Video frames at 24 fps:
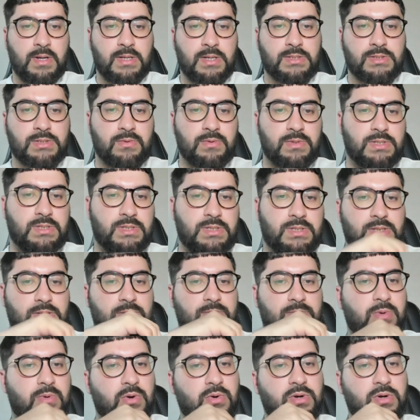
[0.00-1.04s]
So we just
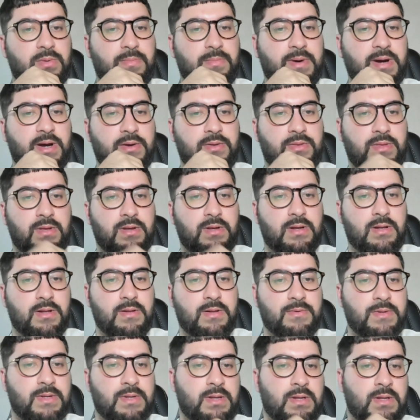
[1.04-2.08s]
spoke about
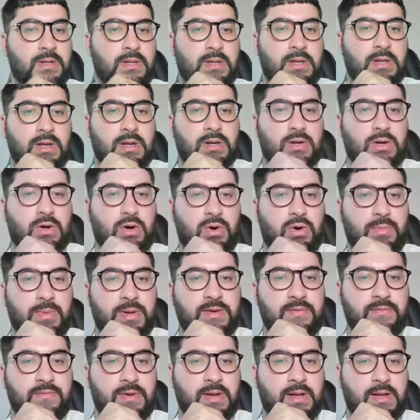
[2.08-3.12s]
the
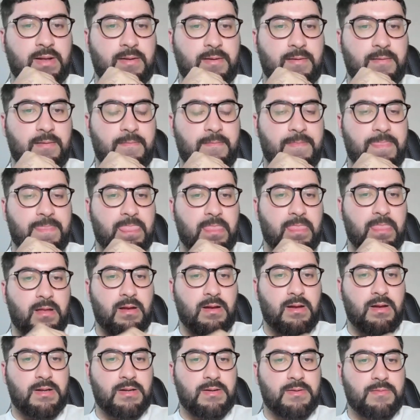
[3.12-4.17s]
co-main event.
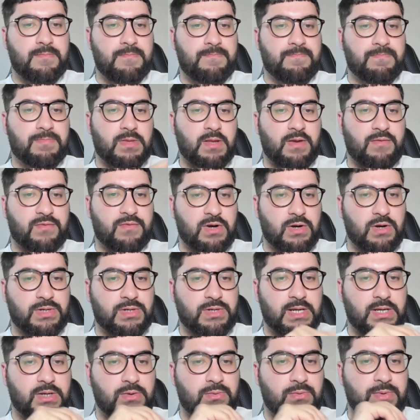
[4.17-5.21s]
I've got
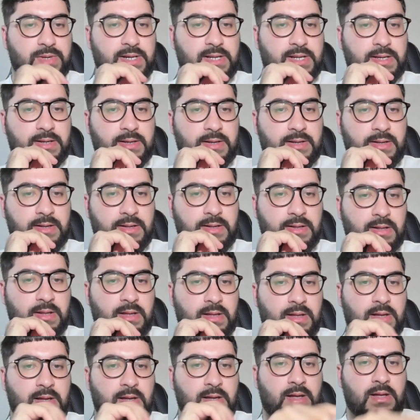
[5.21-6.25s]
Ortega winning.
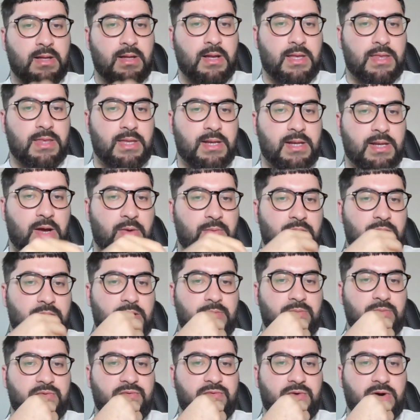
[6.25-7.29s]
And then now we're going
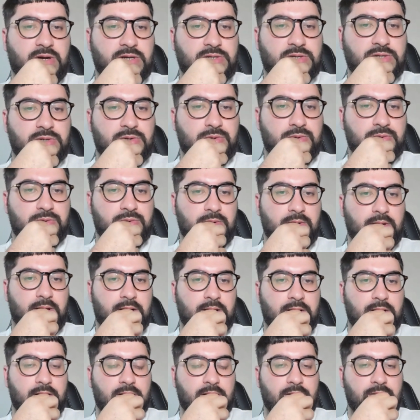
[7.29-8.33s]
to move on to
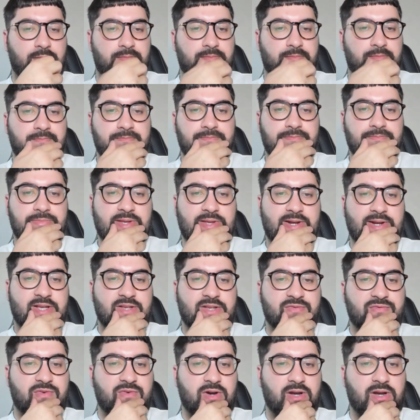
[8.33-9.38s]
the
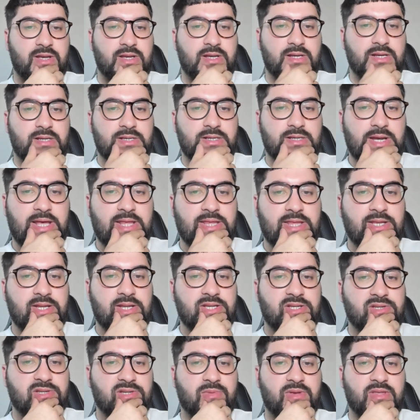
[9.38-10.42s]
next fight,
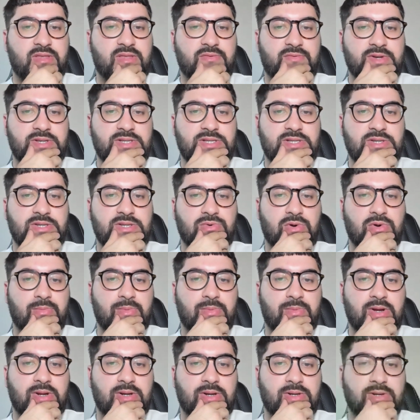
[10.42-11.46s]
Anthony Smith versus
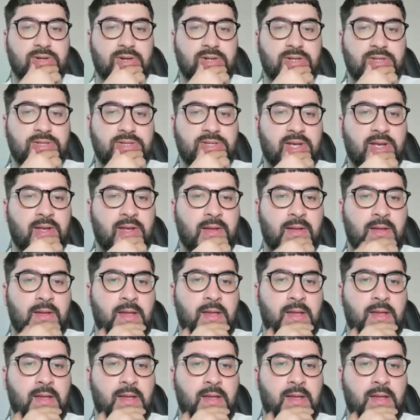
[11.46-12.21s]
Roman Dolidze.